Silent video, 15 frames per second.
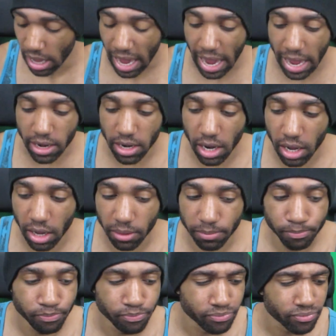And
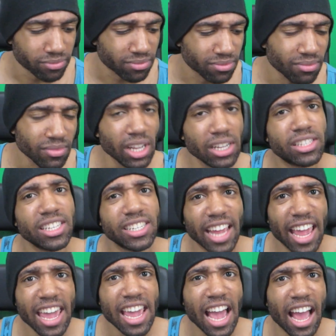
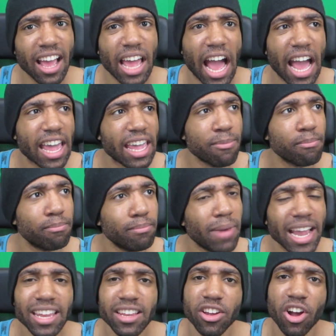today I
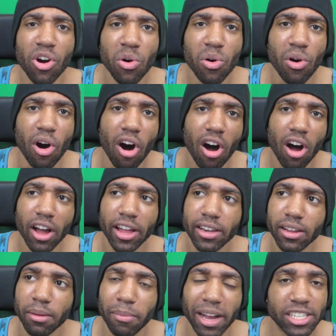might go on
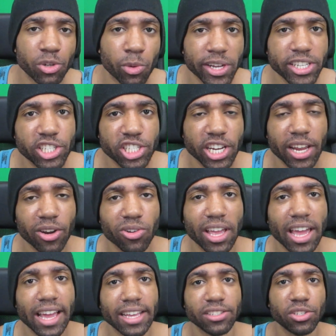my Twitch channel,
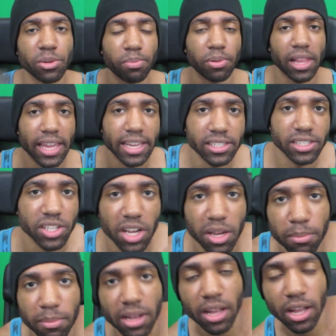guys, to play
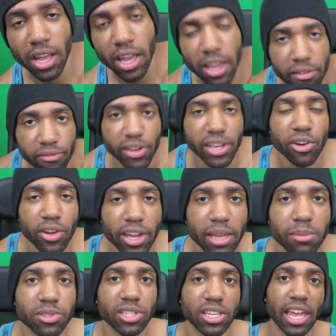some video
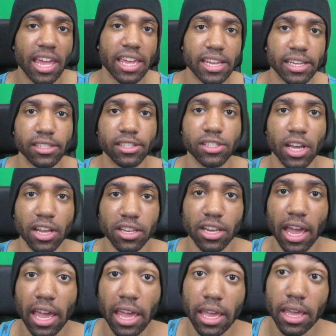games. Today is
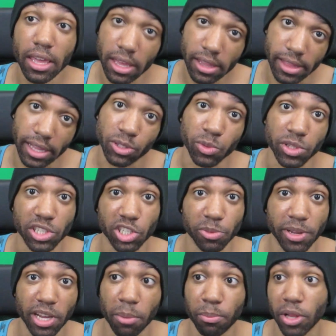Sunday. That's when this
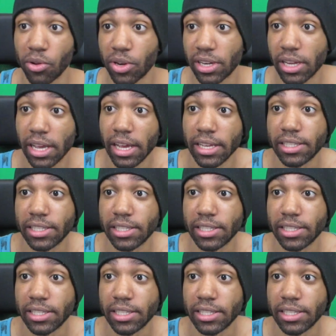should be uploaded.